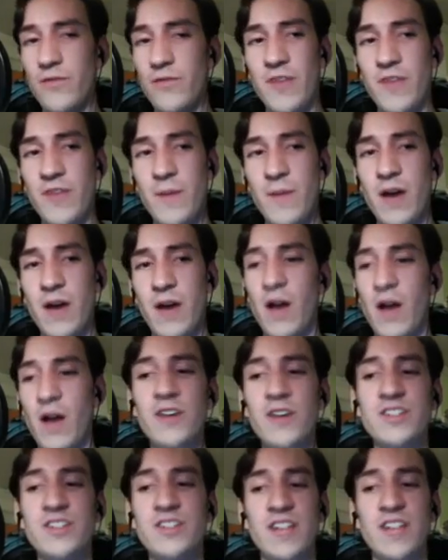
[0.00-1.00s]
matter,
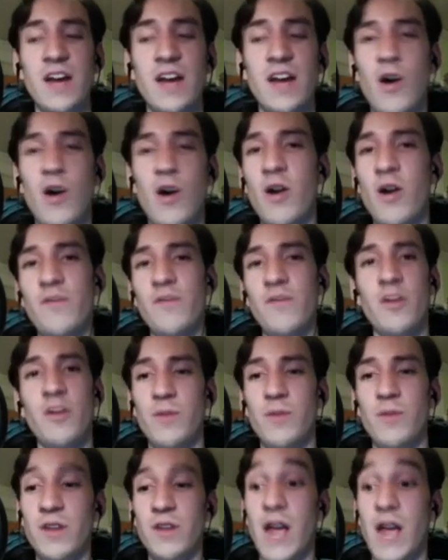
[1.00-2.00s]
understand card
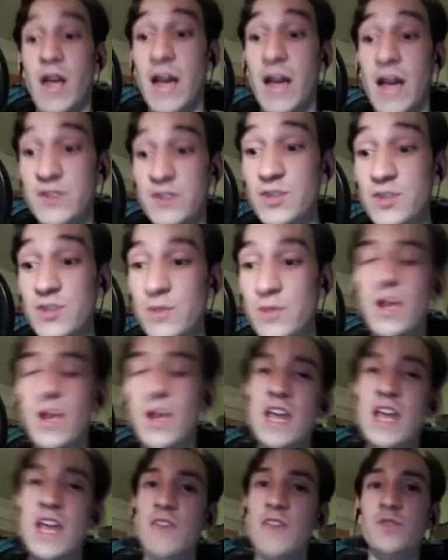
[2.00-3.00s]
availability. I do.
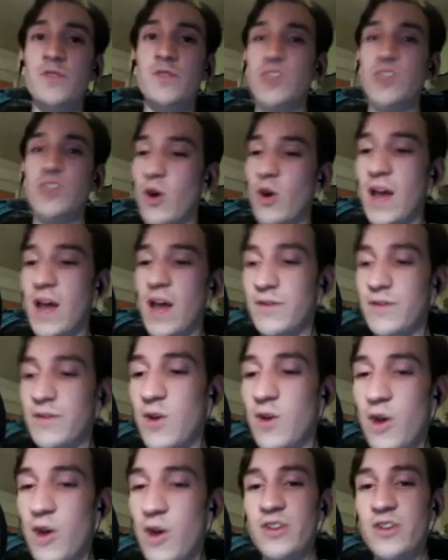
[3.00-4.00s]
If you don't have the card,
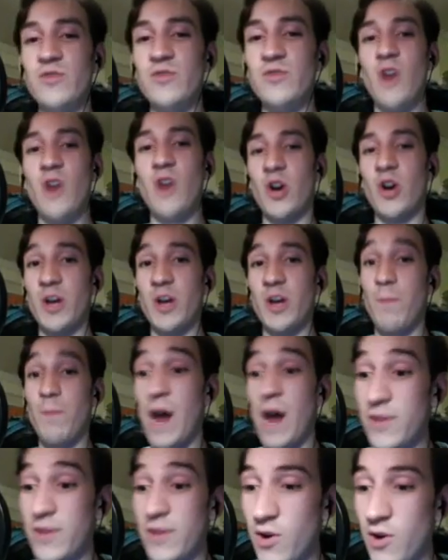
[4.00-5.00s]
you aren't going to buy the
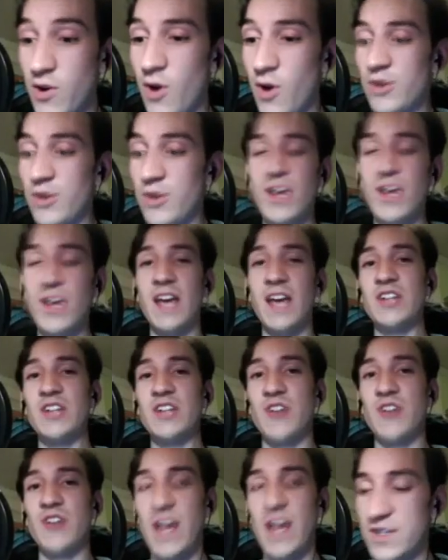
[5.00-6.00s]
card, you can't get your
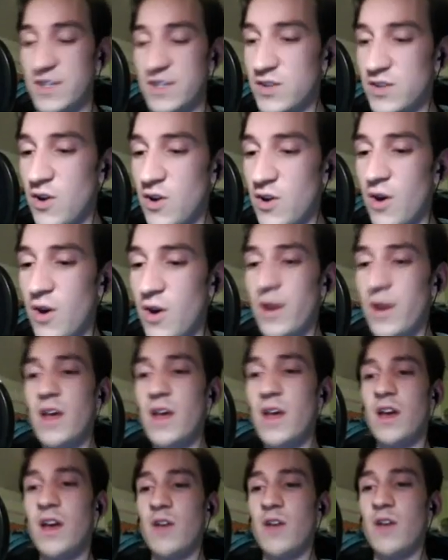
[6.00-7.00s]
hands on the card,
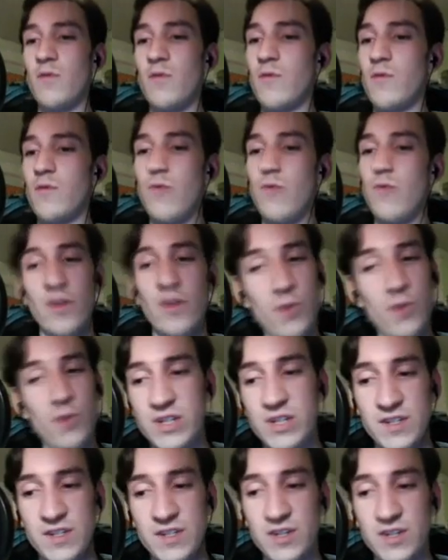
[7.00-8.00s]
run the
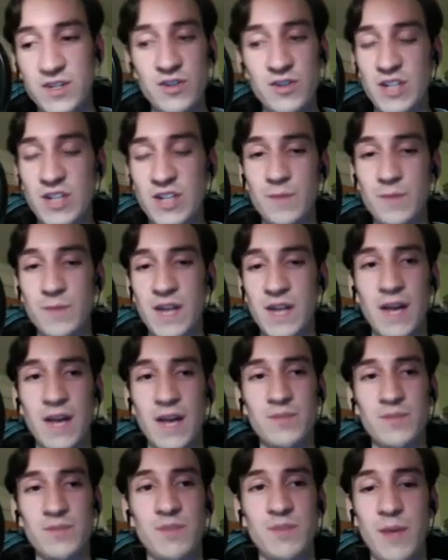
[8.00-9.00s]
bridges. You know, sometimes
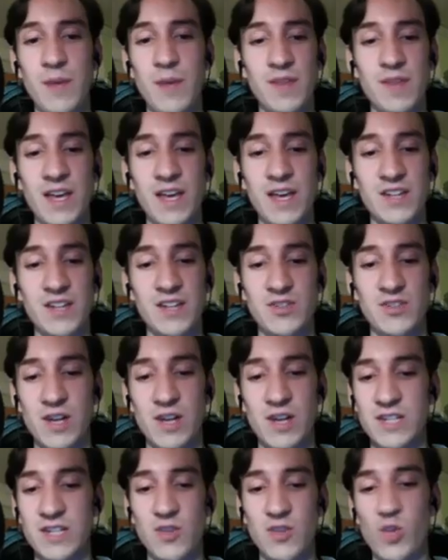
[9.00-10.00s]
maybe they constructed
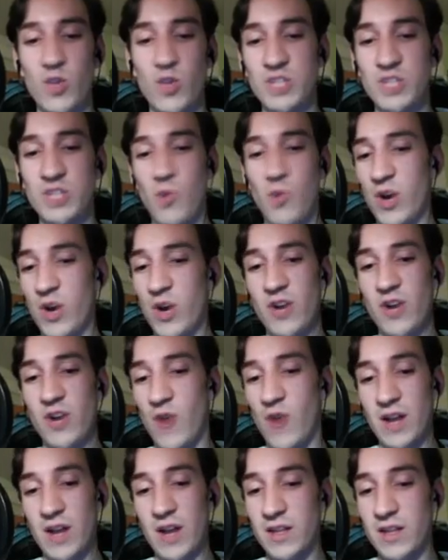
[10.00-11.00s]
their wish board
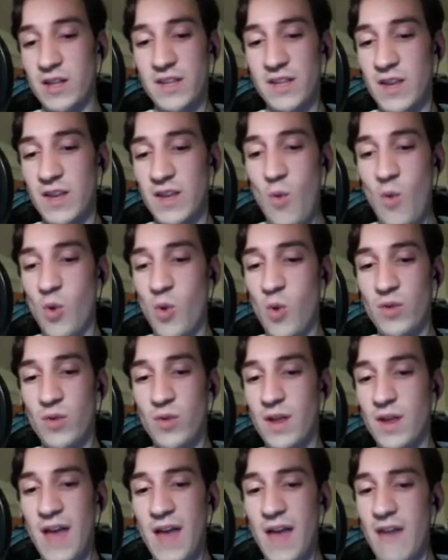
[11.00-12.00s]
incorrectly and they won't
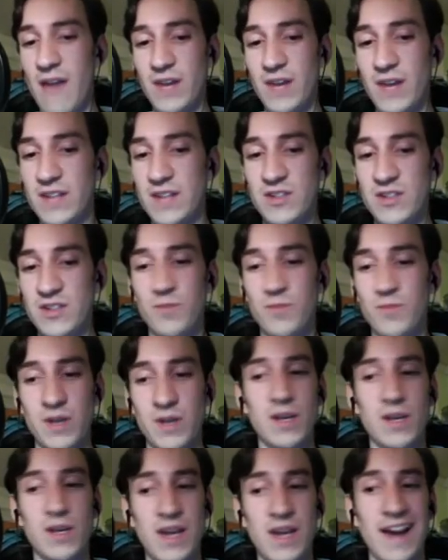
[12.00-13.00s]
have an answer, but
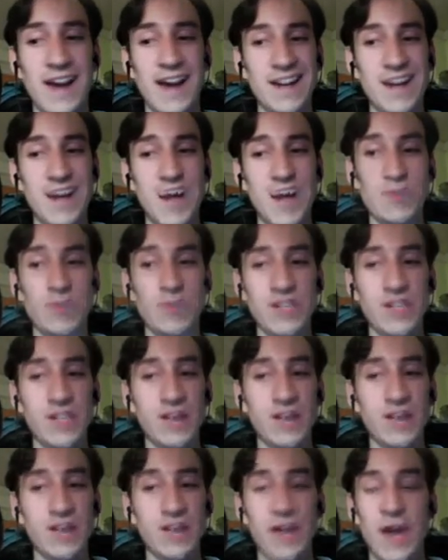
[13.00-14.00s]
99% of the
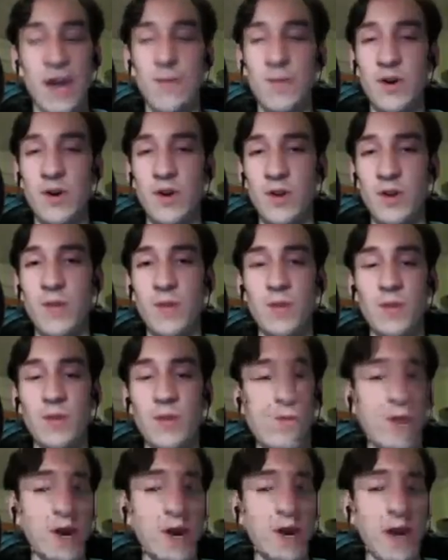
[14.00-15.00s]
time they're going to be able to
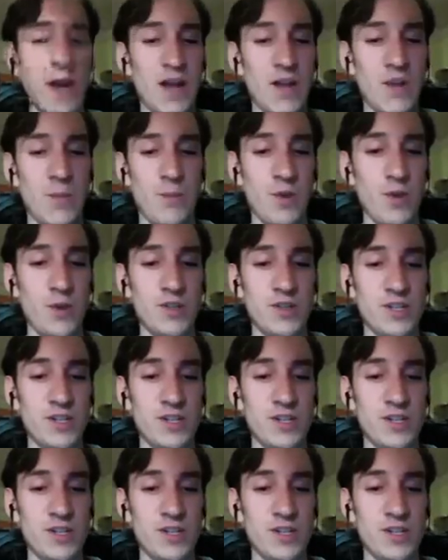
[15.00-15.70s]
break out of that bridge, and